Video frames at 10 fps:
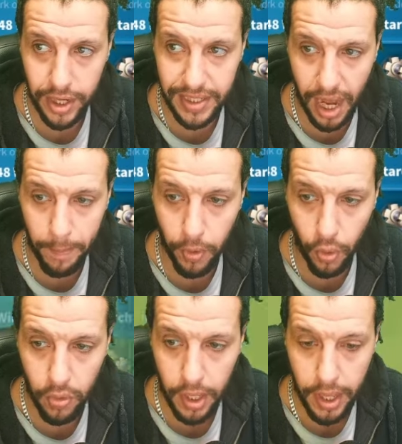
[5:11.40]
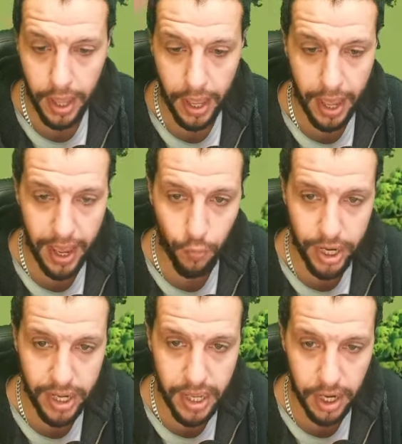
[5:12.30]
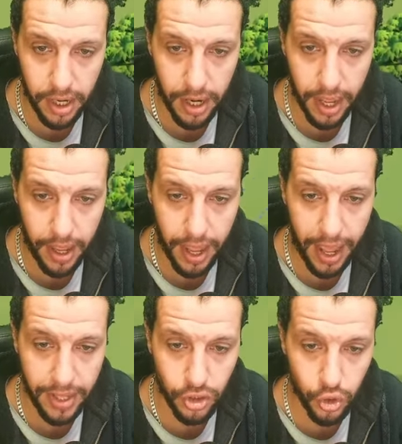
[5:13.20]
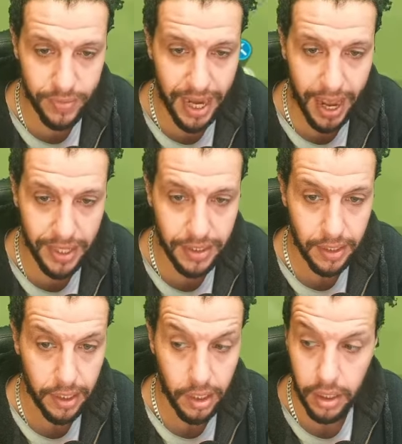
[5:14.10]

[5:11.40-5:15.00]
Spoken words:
for example, and went here and zoomed out,